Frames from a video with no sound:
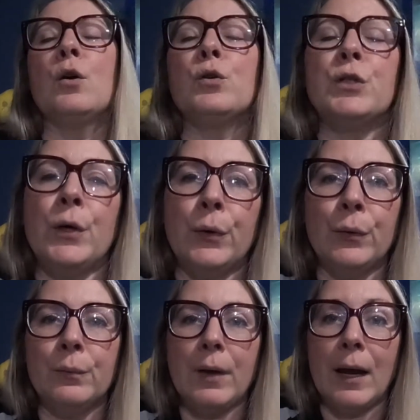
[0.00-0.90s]

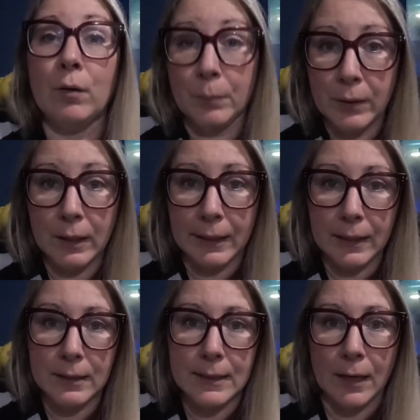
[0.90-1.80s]
So I will put a
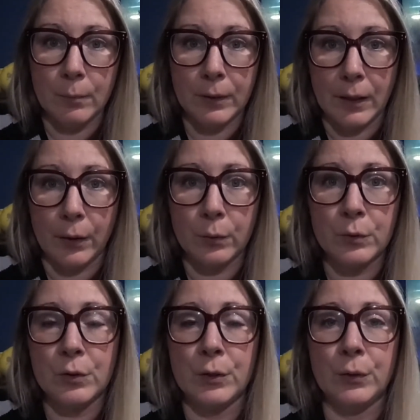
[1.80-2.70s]
link down below
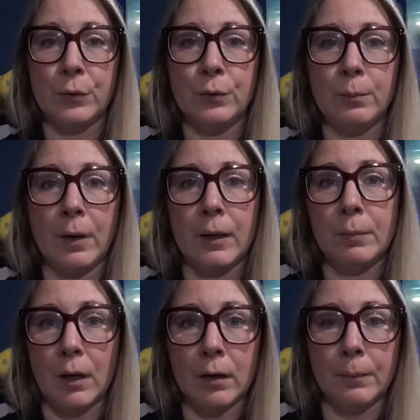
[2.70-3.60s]
to my
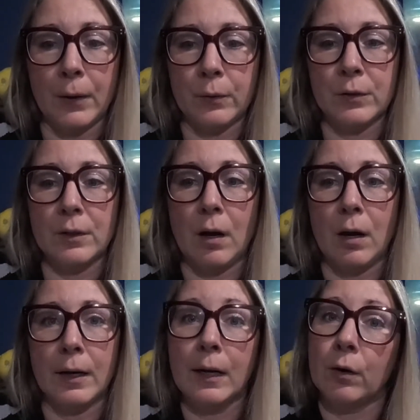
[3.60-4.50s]
blog post
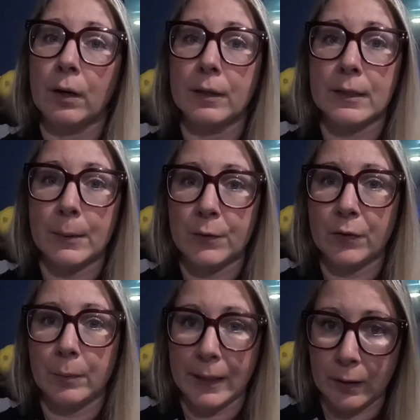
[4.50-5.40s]
on AeroGarden tips for
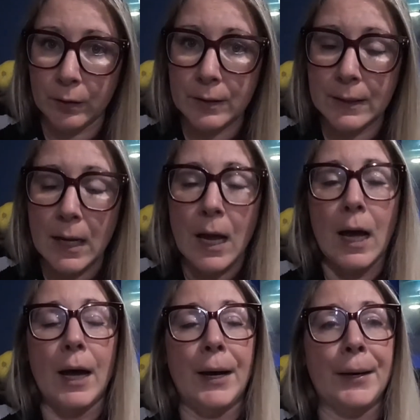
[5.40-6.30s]
beginners,
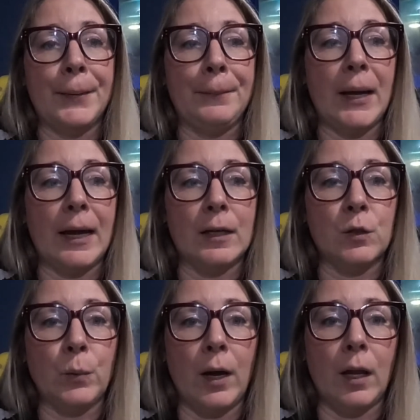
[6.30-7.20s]
um,
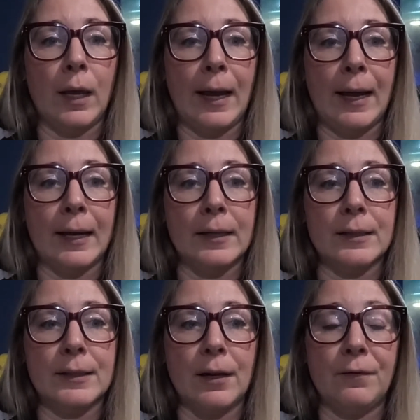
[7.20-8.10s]
as well
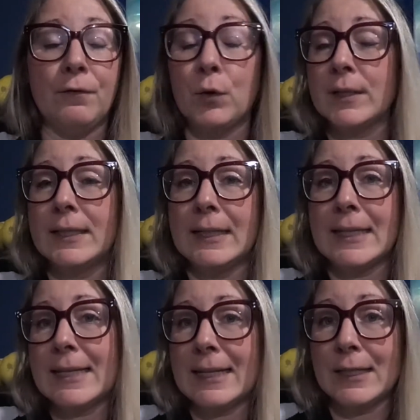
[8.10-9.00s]
as
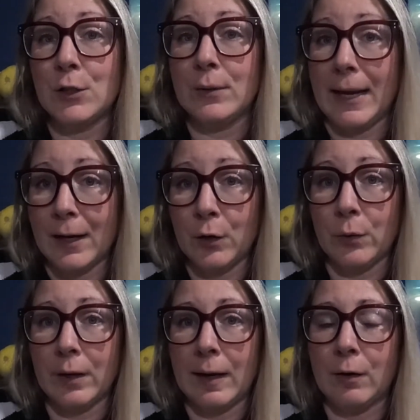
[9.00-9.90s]
14 things you can go
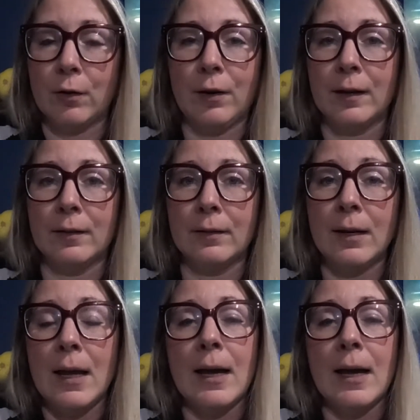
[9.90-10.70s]
in an AeroGarden